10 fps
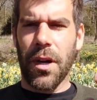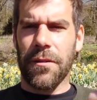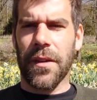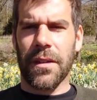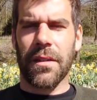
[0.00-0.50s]

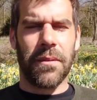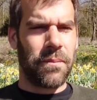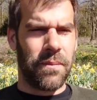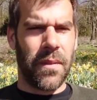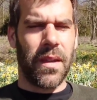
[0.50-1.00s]
perfect.
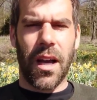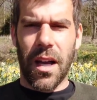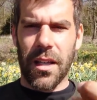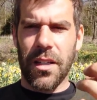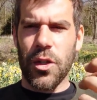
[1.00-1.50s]

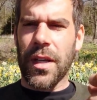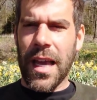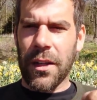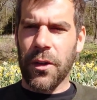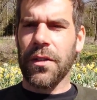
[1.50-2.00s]
You
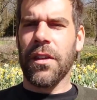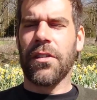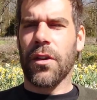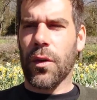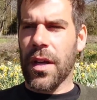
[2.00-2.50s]
cannot
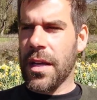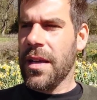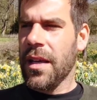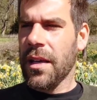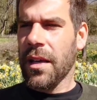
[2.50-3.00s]

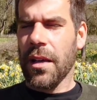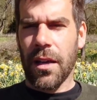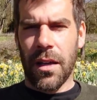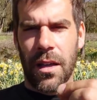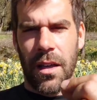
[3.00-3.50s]
disagree
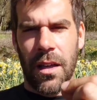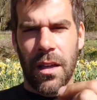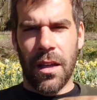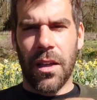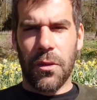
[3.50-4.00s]

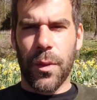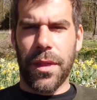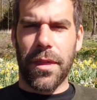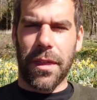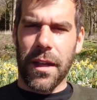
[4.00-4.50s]

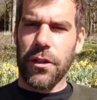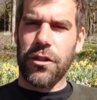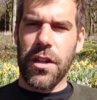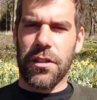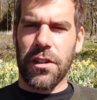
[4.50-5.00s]
with the
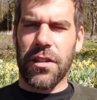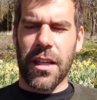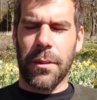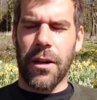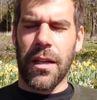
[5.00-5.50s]
things Jesus
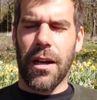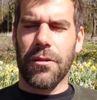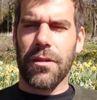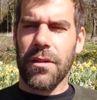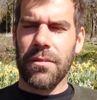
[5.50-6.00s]
said about
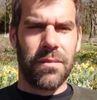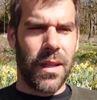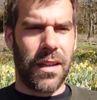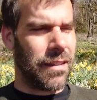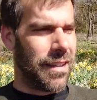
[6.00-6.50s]
love,
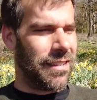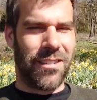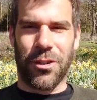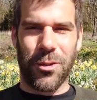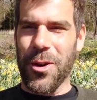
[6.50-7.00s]
because
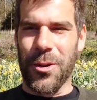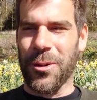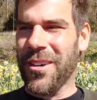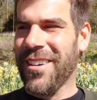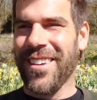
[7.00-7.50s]
it's
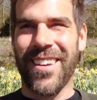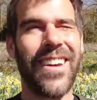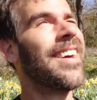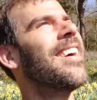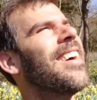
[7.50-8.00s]
true.
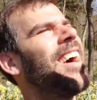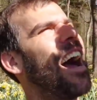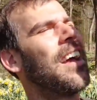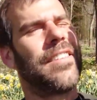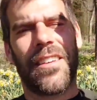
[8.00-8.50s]

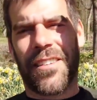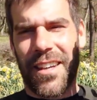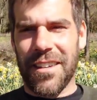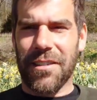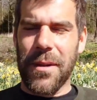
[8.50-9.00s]
As the
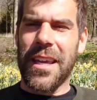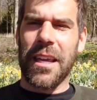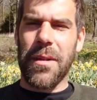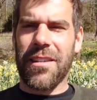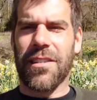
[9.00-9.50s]
sun is
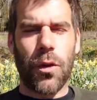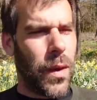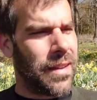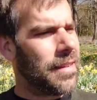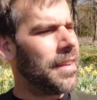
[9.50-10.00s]
making me
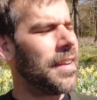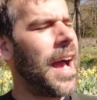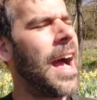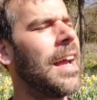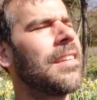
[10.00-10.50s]
squint,
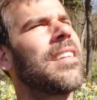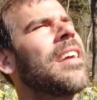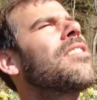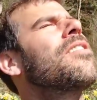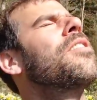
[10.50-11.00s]
as
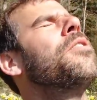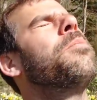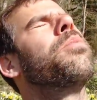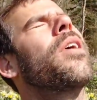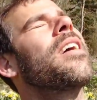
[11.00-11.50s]
it's
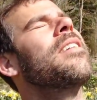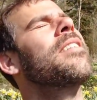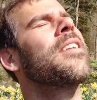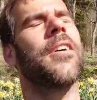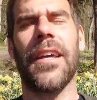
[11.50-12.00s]
too
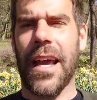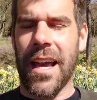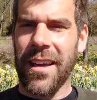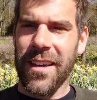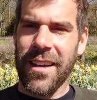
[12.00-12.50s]
bright to look
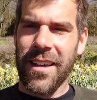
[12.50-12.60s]
at,